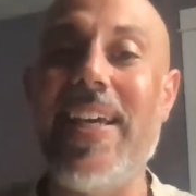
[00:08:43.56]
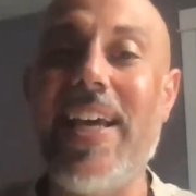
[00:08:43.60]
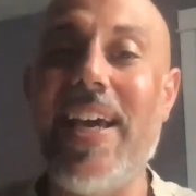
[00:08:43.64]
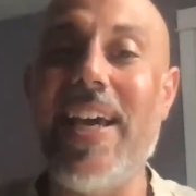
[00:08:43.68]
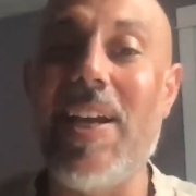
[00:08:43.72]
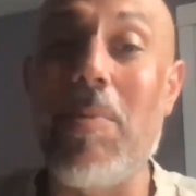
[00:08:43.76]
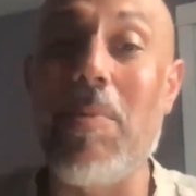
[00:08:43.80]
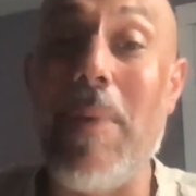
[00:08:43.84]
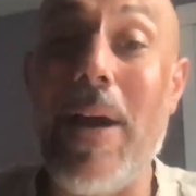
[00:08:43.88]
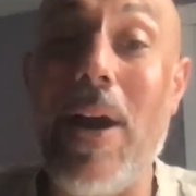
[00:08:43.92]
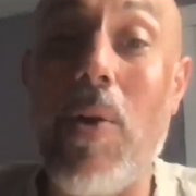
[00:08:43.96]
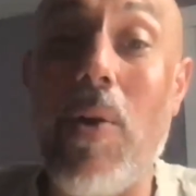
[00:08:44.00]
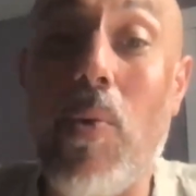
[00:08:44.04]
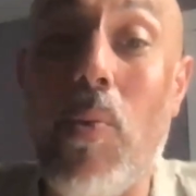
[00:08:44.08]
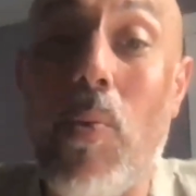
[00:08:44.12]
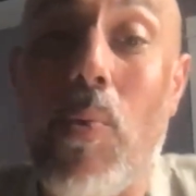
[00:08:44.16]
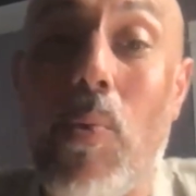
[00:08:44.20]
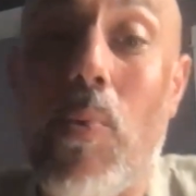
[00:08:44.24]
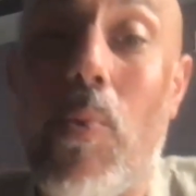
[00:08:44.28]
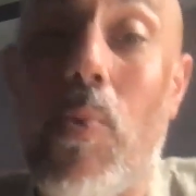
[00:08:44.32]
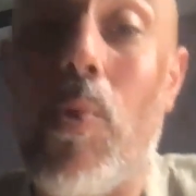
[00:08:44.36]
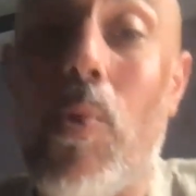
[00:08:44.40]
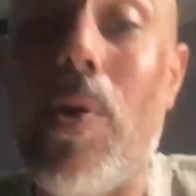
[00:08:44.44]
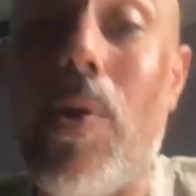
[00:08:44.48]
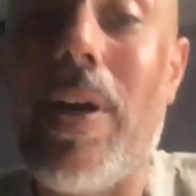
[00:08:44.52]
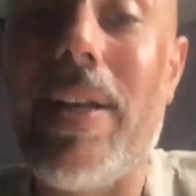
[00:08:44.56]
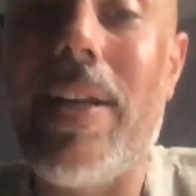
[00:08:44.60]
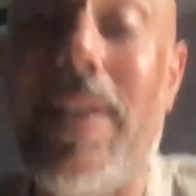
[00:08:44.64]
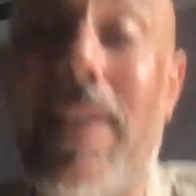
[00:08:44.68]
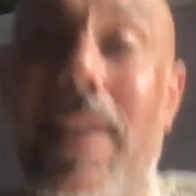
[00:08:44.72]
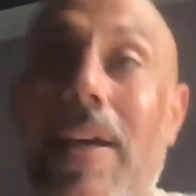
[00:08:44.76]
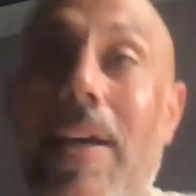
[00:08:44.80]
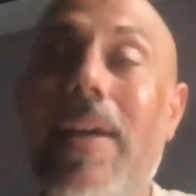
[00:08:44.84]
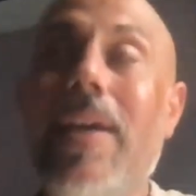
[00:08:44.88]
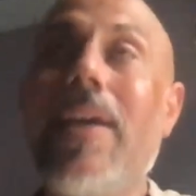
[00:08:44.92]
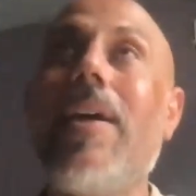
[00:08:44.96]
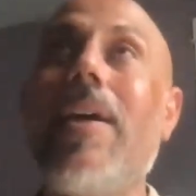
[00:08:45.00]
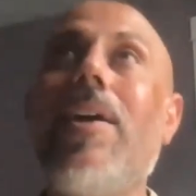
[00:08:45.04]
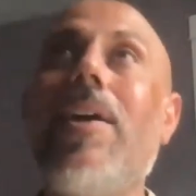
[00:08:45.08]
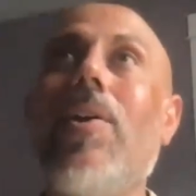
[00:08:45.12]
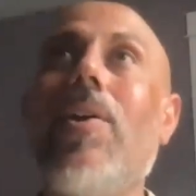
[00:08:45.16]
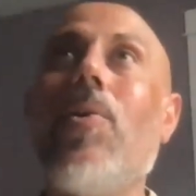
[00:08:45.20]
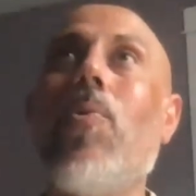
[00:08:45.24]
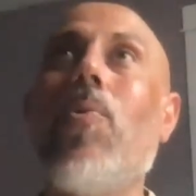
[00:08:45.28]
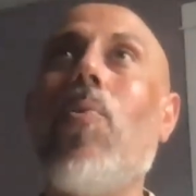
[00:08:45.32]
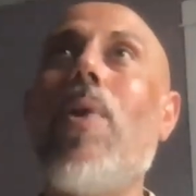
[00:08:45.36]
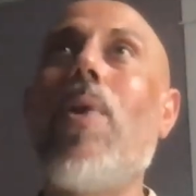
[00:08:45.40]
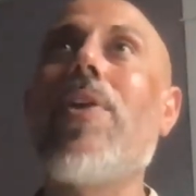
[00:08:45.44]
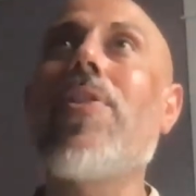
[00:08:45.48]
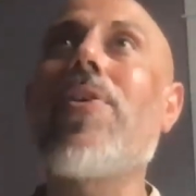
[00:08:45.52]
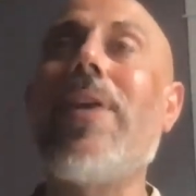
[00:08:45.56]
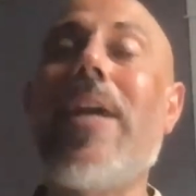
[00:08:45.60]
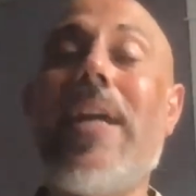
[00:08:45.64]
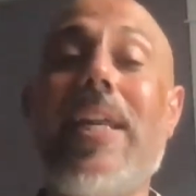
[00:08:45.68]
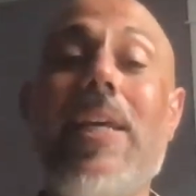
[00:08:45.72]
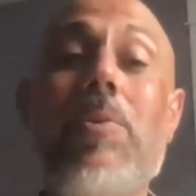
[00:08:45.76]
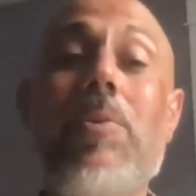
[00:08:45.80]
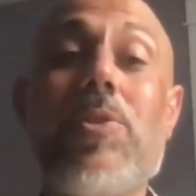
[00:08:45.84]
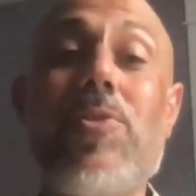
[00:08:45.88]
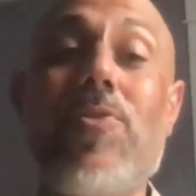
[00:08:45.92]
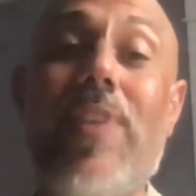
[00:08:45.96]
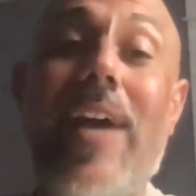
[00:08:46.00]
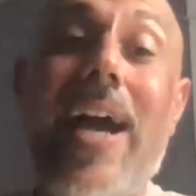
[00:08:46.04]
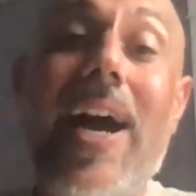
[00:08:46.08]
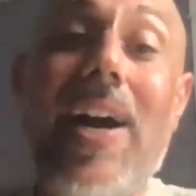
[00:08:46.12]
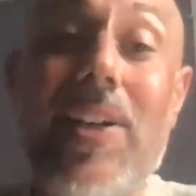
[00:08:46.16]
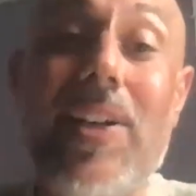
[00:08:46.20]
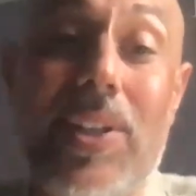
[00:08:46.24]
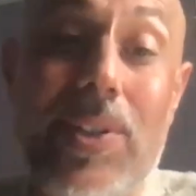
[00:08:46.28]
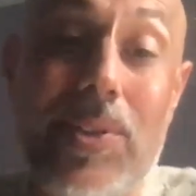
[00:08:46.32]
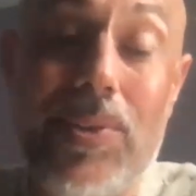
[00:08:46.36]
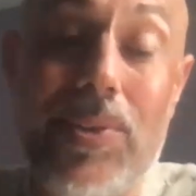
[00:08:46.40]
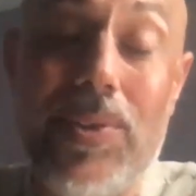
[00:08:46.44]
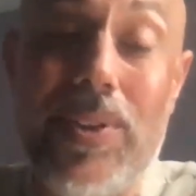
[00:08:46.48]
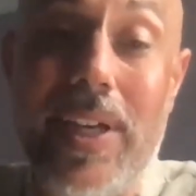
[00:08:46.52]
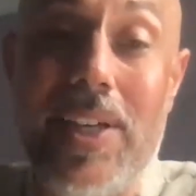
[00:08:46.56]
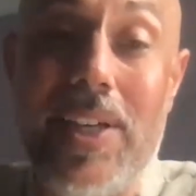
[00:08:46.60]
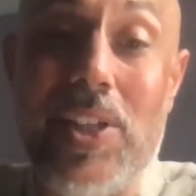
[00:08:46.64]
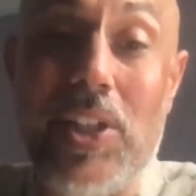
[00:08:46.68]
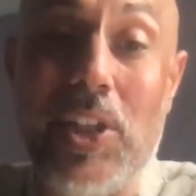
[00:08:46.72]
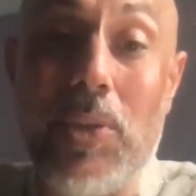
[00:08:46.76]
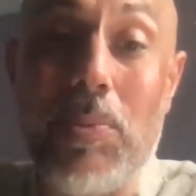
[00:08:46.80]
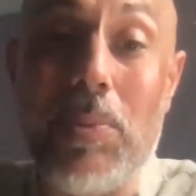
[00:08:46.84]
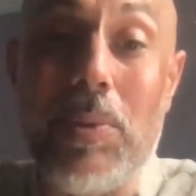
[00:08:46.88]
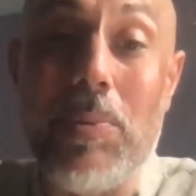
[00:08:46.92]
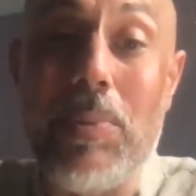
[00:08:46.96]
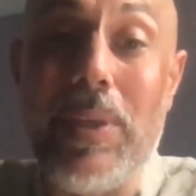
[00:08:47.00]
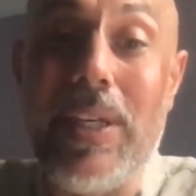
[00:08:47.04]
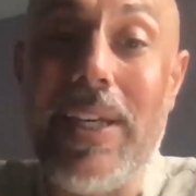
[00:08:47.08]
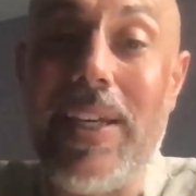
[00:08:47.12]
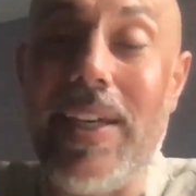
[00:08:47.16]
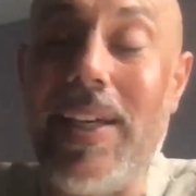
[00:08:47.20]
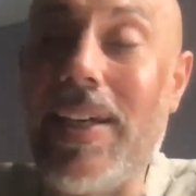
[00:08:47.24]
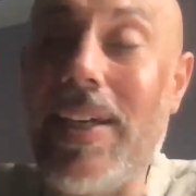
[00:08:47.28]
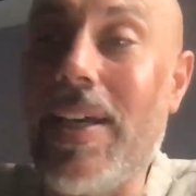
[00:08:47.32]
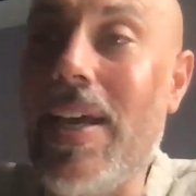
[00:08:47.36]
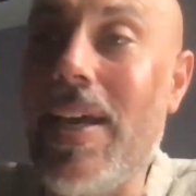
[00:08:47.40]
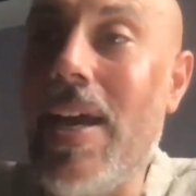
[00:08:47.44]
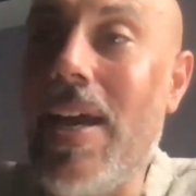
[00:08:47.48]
and about whether or not he was valued as a human being.